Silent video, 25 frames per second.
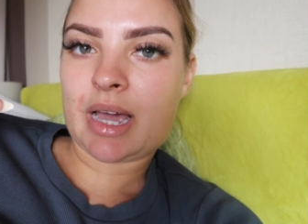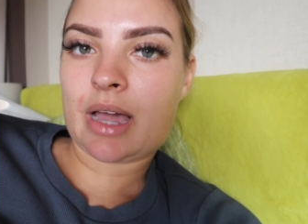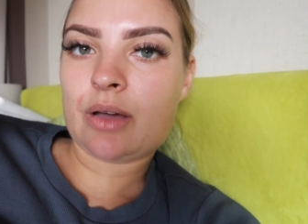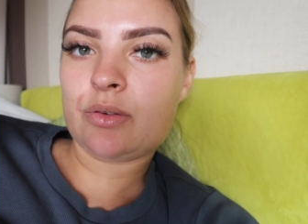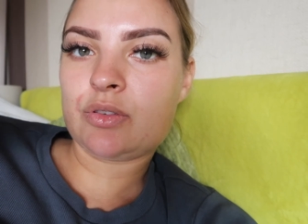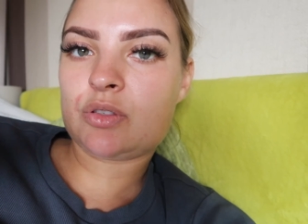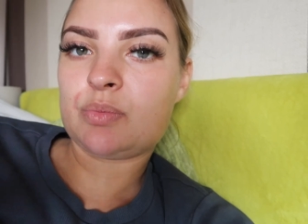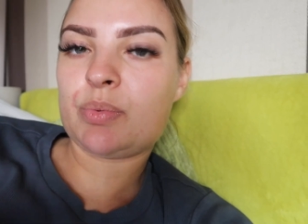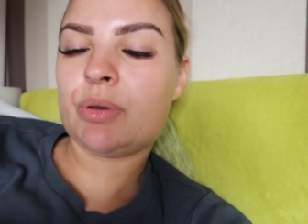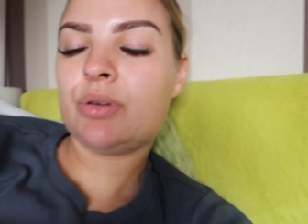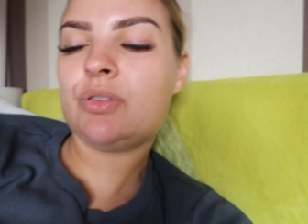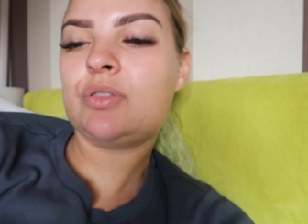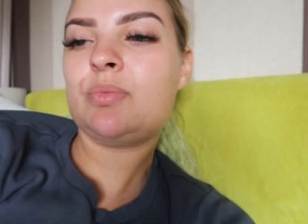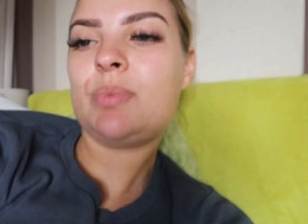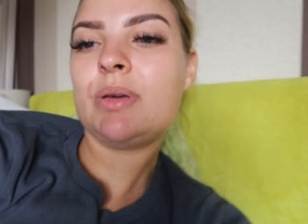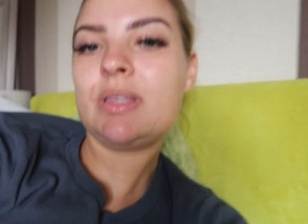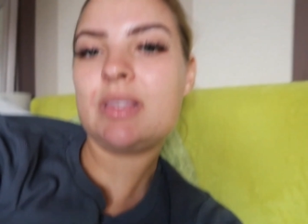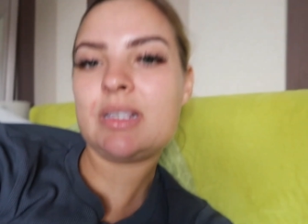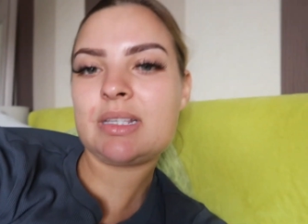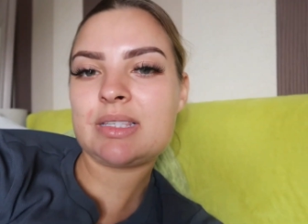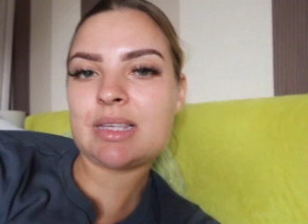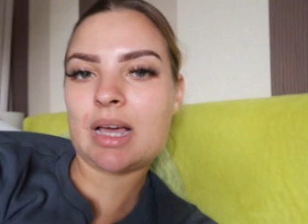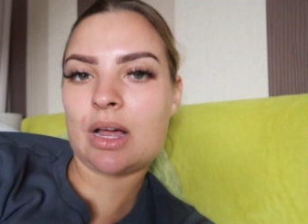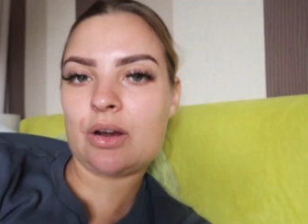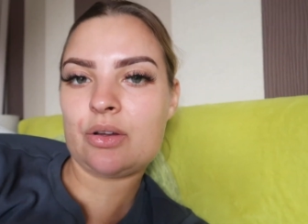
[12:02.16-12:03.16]
day. I was supposed to be
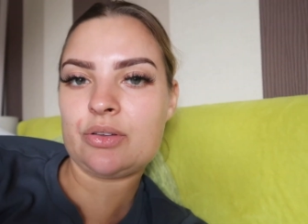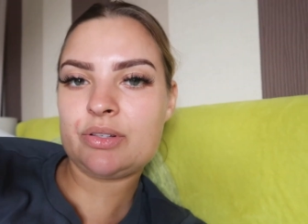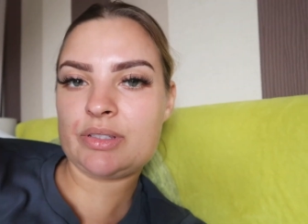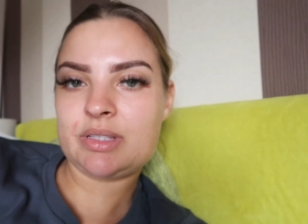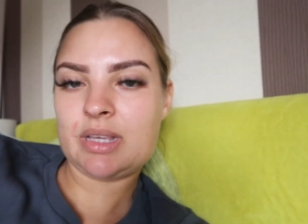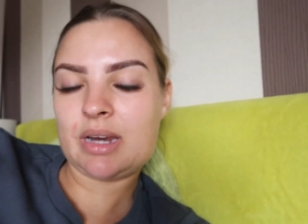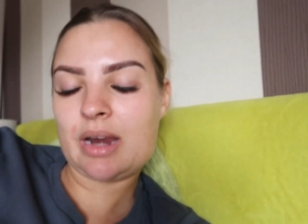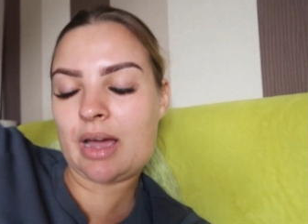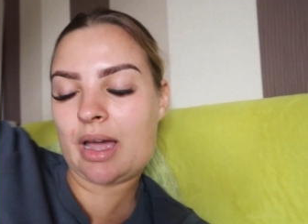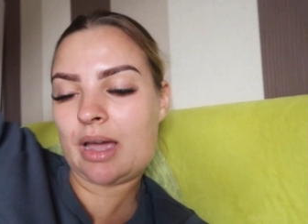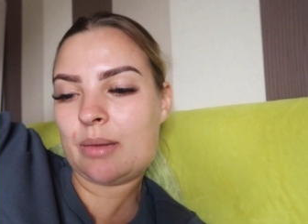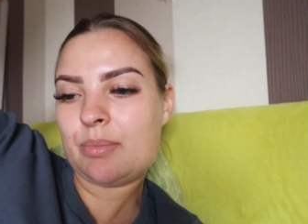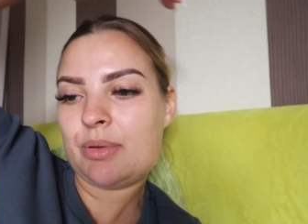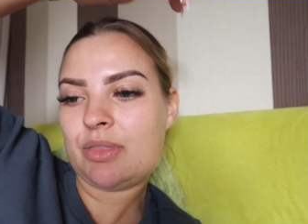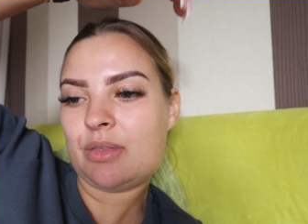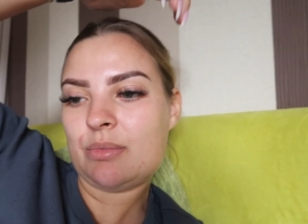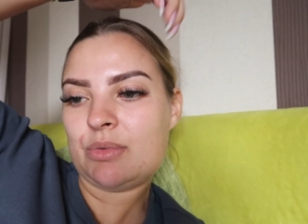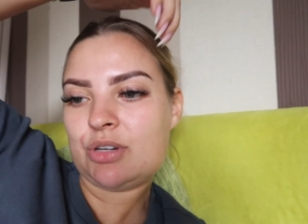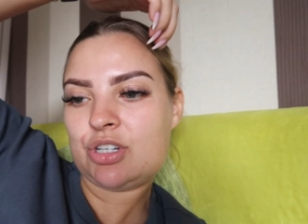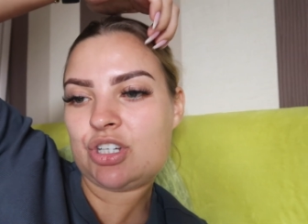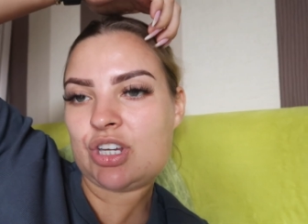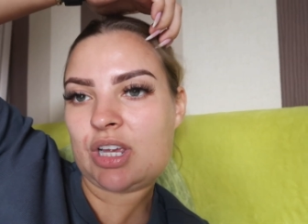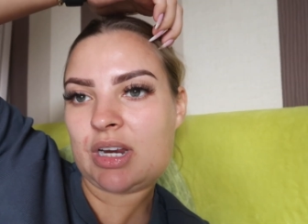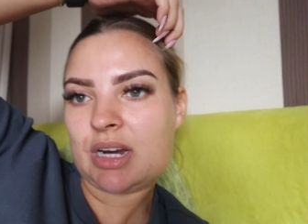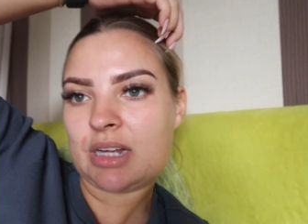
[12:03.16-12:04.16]
at the salon today, but the
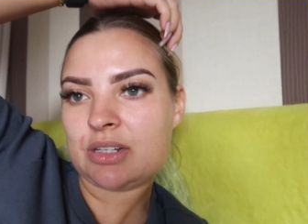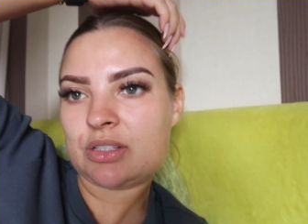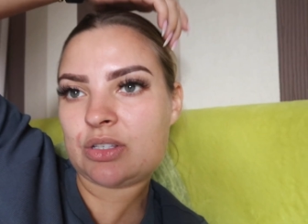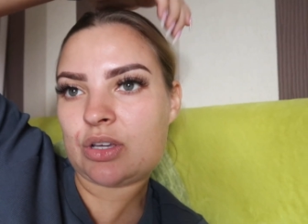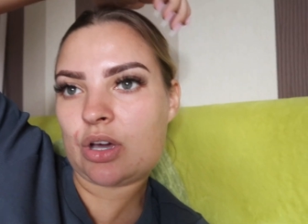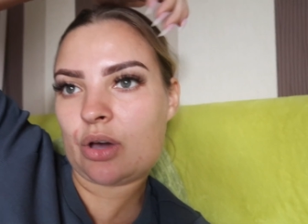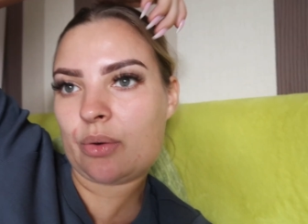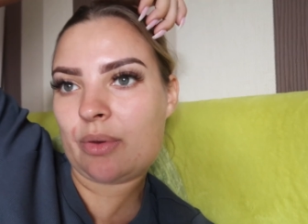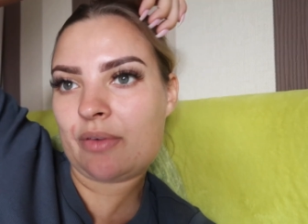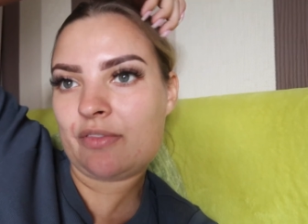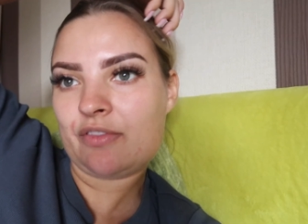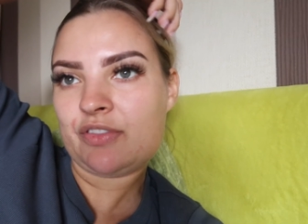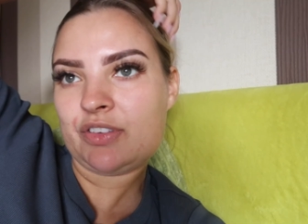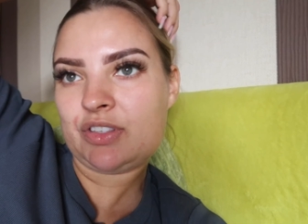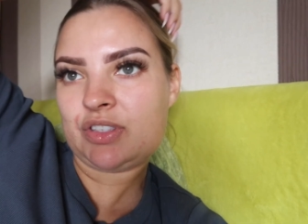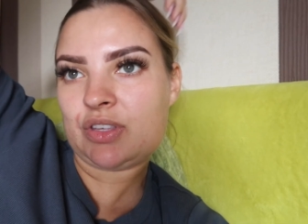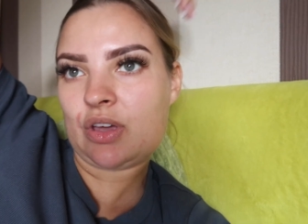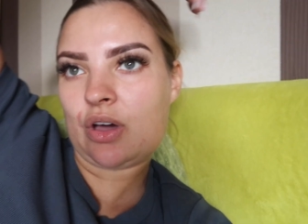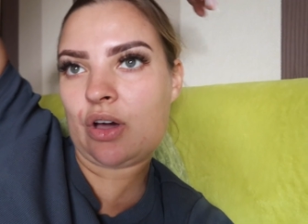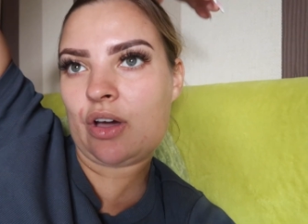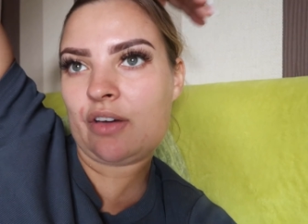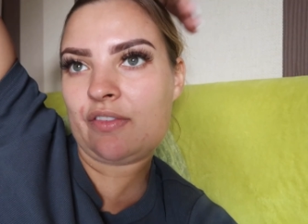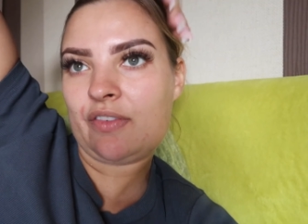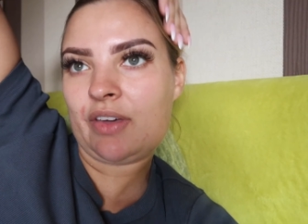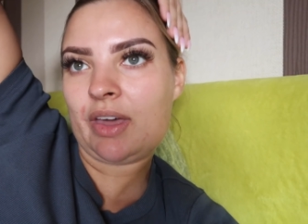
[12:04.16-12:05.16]
machine had to go in for
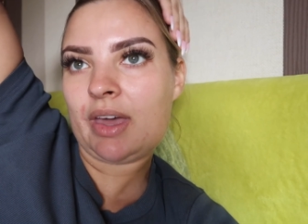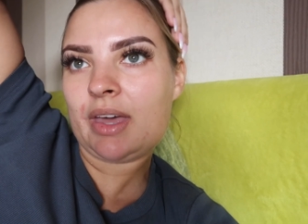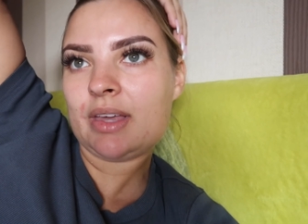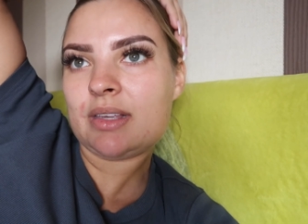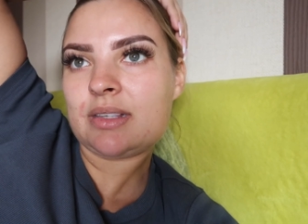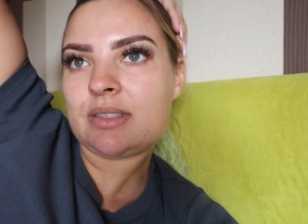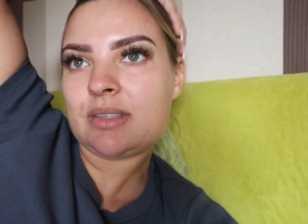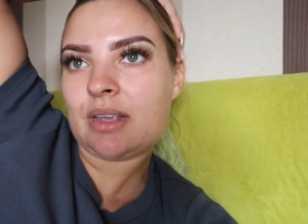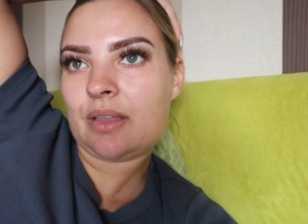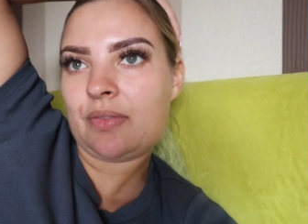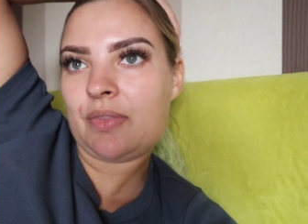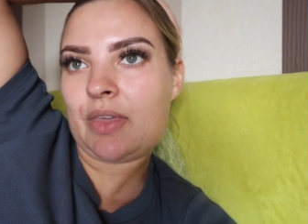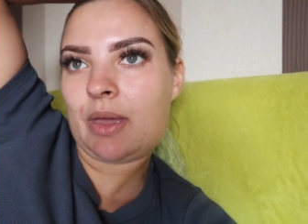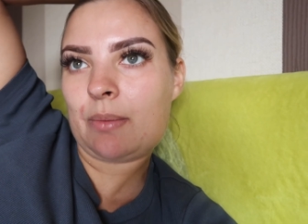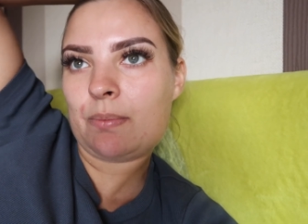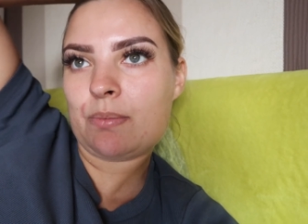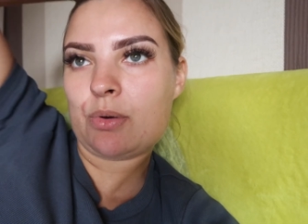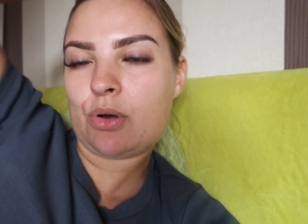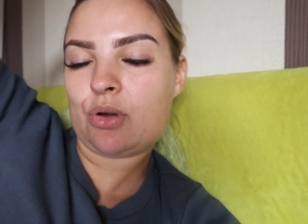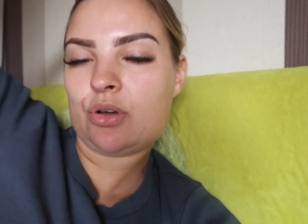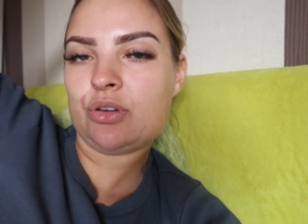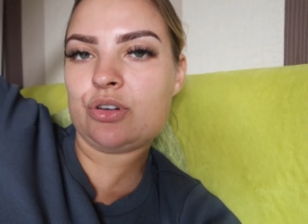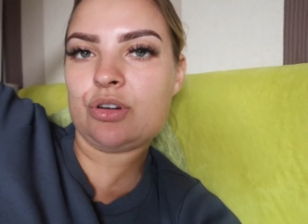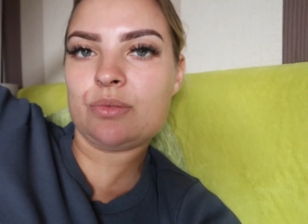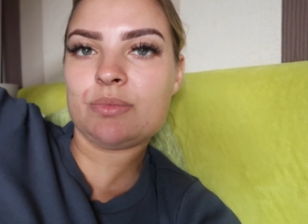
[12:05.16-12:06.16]
service and they
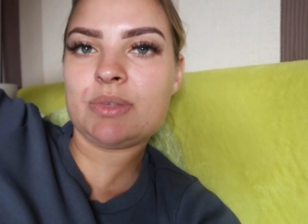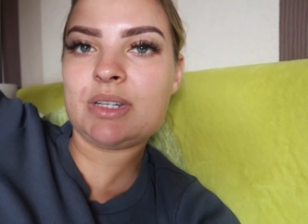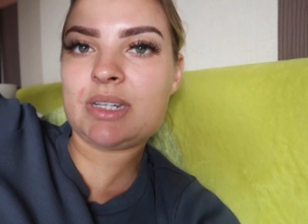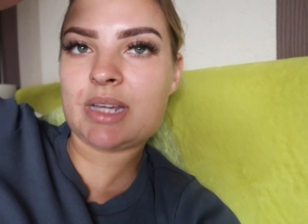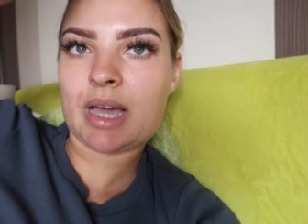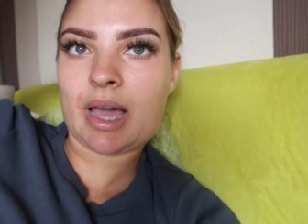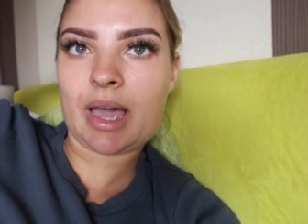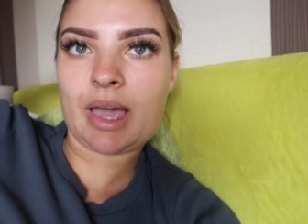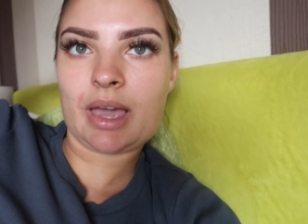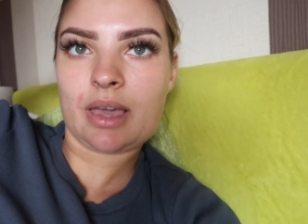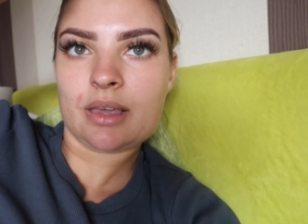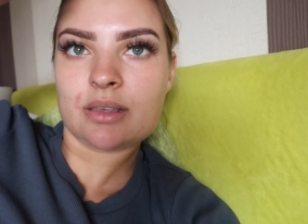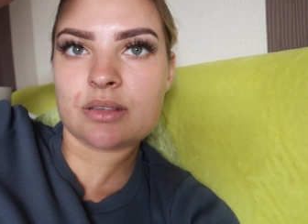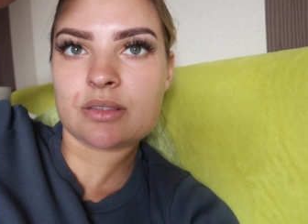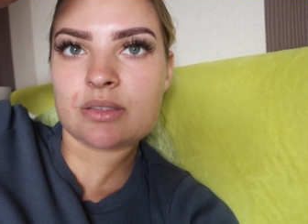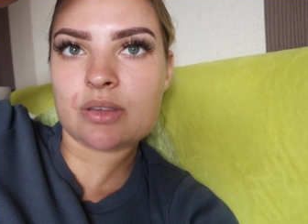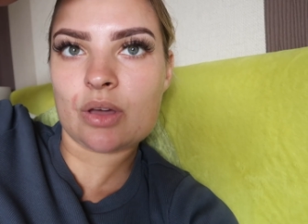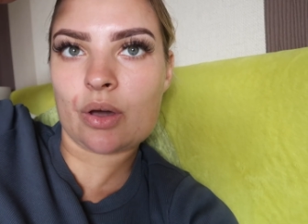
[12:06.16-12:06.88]
buggered up the days.